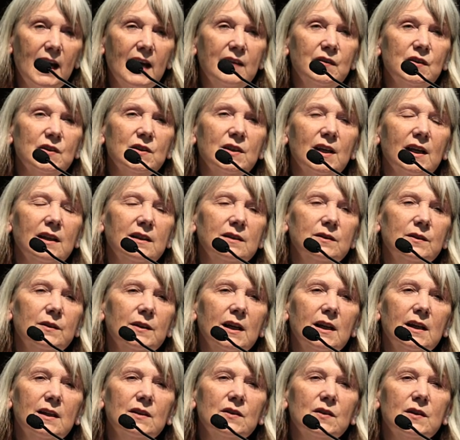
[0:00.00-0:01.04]
And the second
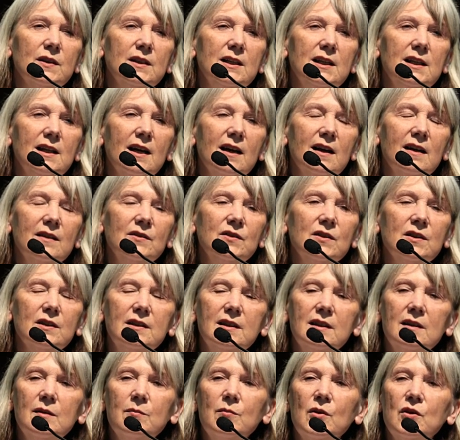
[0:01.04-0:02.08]
thing is that he
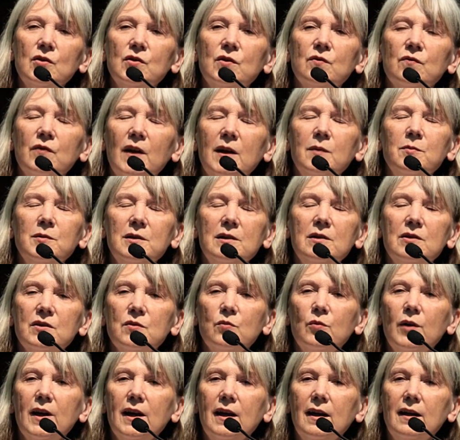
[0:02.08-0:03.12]
answered in a most
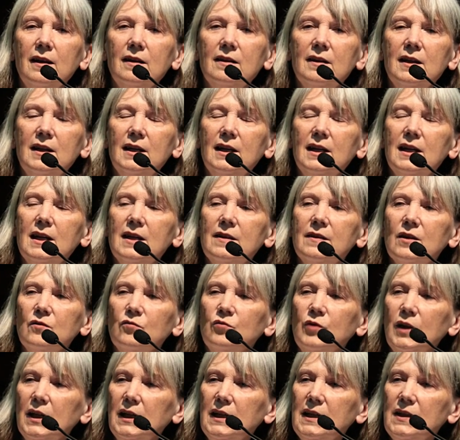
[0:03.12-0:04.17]
fabulous way
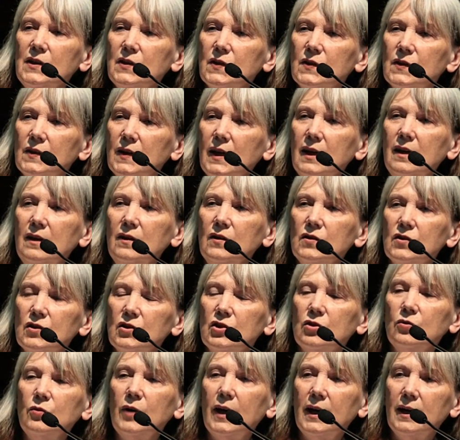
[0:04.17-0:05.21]
that really sings
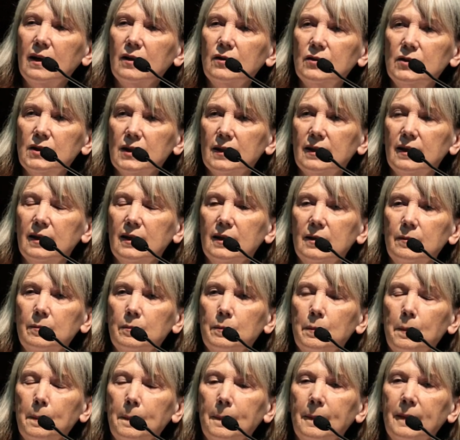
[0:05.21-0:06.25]
to our
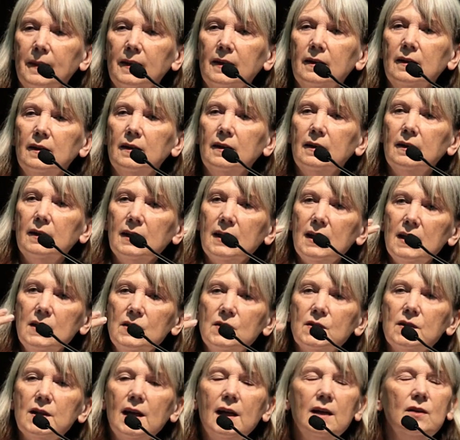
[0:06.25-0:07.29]
time. He
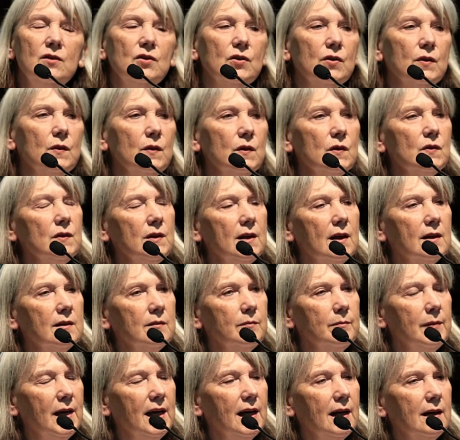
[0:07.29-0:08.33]
said to this
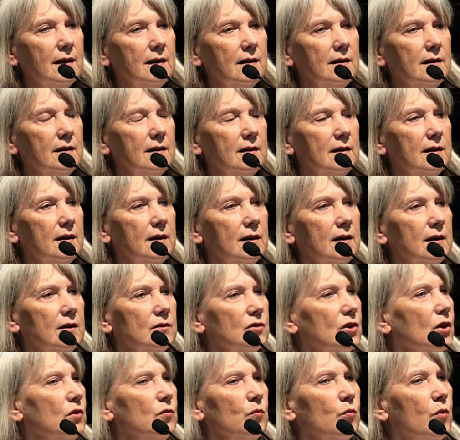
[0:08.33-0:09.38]
young
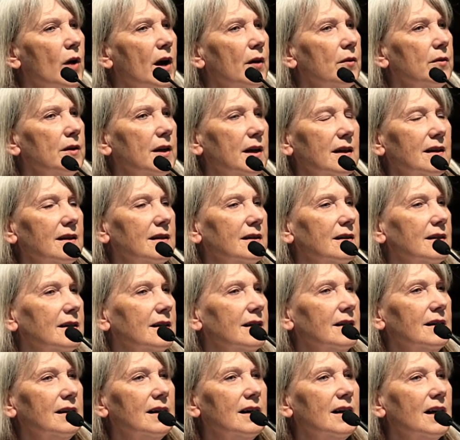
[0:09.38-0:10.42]
man, don't worry
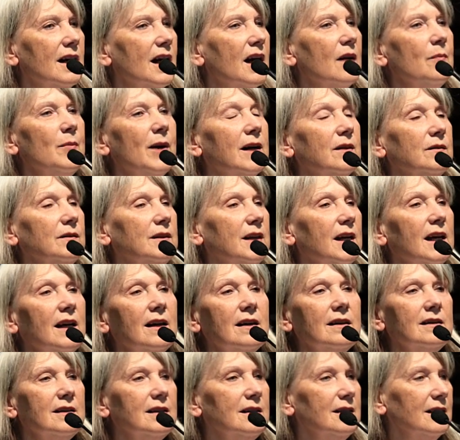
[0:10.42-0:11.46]
about
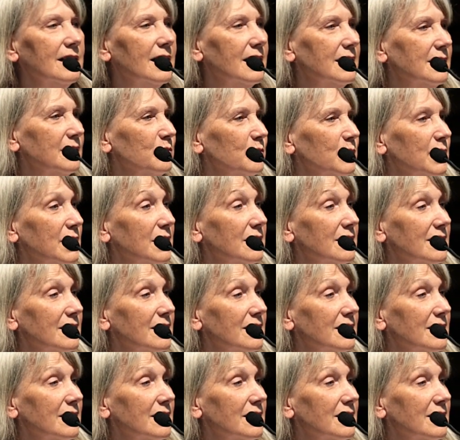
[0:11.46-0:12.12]
their enlightenment.